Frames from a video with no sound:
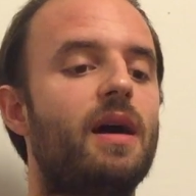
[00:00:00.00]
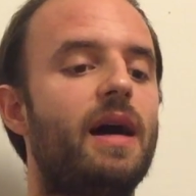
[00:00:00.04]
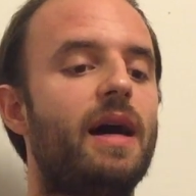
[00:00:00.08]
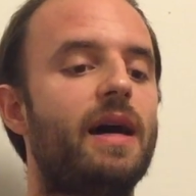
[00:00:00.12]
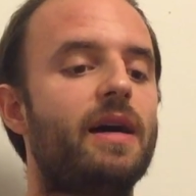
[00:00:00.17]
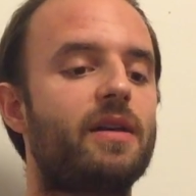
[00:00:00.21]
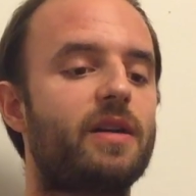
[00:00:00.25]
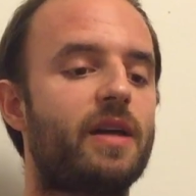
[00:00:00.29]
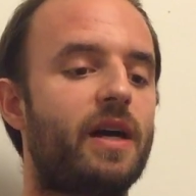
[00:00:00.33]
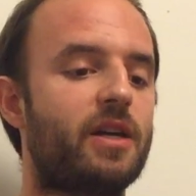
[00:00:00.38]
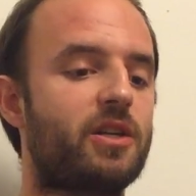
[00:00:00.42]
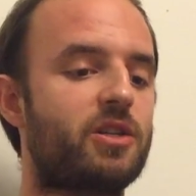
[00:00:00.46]

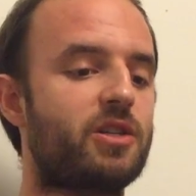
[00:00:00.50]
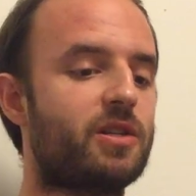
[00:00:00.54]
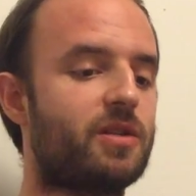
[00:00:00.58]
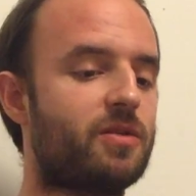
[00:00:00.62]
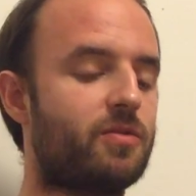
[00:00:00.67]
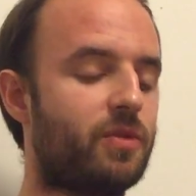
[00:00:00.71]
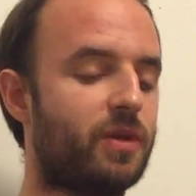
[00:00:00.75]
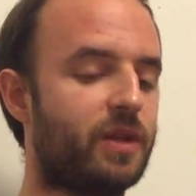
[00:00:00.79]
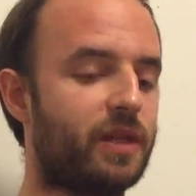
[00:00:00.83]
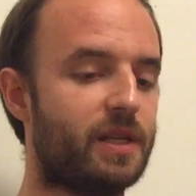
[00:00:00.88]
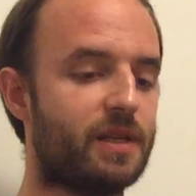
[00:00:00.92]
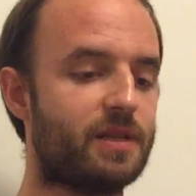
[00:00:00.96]
I
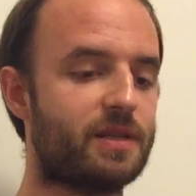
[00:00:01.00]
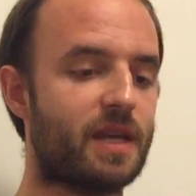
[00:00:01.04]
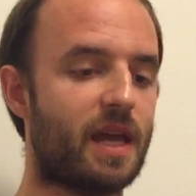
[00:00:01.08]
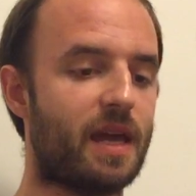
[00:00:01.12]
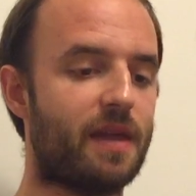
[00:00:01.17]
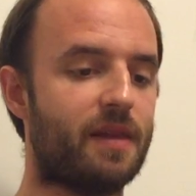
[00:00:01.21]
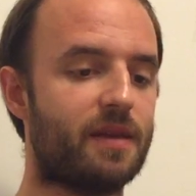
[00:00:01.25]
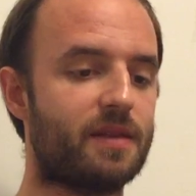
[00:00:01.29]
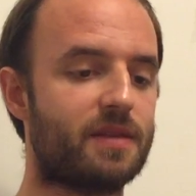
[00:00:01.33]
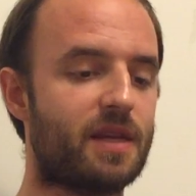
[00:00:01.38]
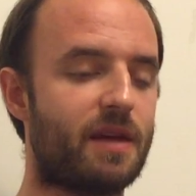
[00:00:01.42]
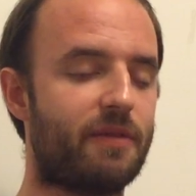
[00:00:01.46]
should really
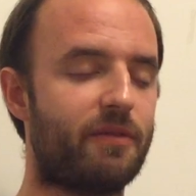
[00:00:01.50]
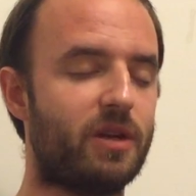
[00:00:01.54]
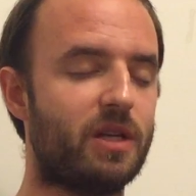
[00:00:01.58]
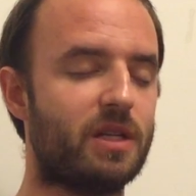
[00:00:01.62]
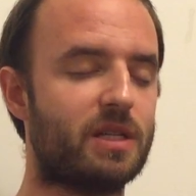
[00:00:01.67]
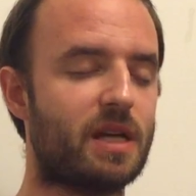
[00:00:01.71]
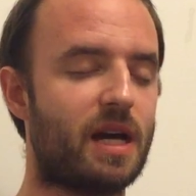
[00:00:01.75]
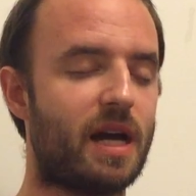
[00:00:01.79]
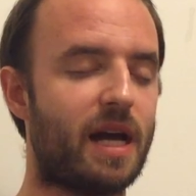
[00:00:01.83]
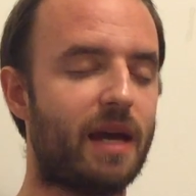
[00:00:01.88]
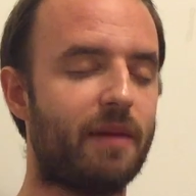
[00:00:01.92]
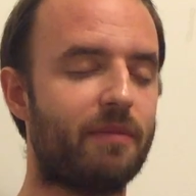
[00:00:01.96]
say this every
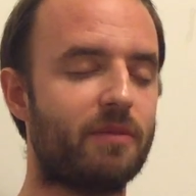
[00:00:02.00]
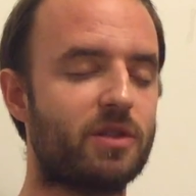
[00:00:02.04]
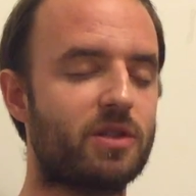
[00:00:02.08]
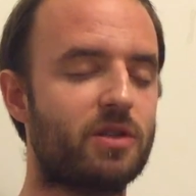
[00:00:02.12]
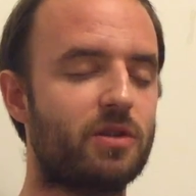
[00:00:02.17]
time,